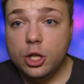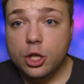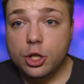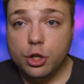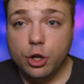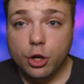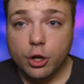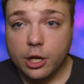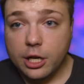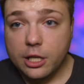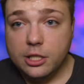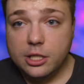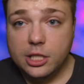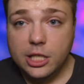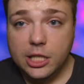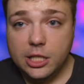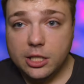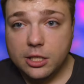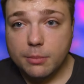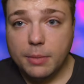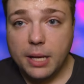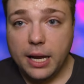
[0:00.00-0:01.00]
you're going to see
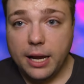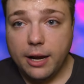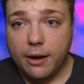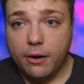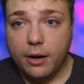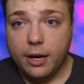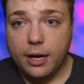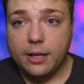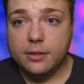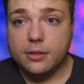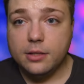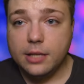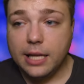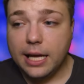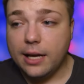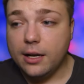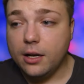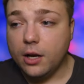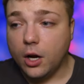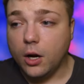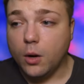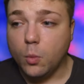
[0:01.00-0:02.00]
some areas
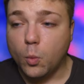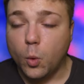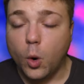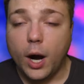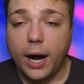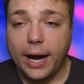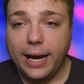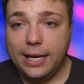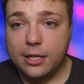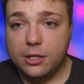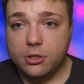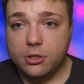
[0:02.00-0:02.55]
that are white.